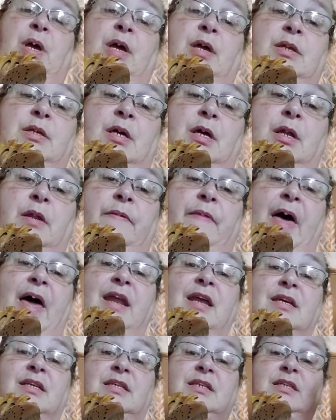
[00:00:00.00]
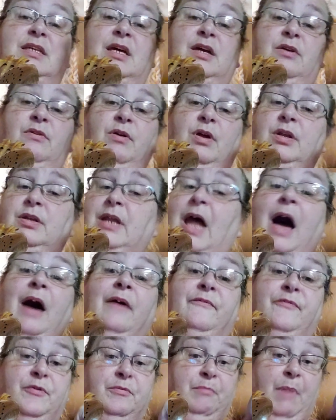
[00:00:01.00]
painted. That is cigarette,
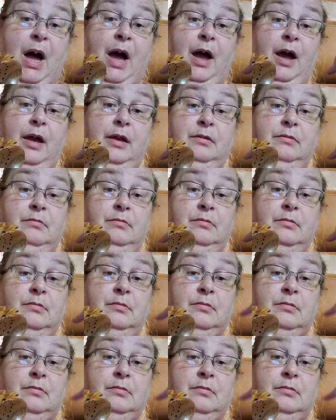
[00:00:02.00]
not from mine.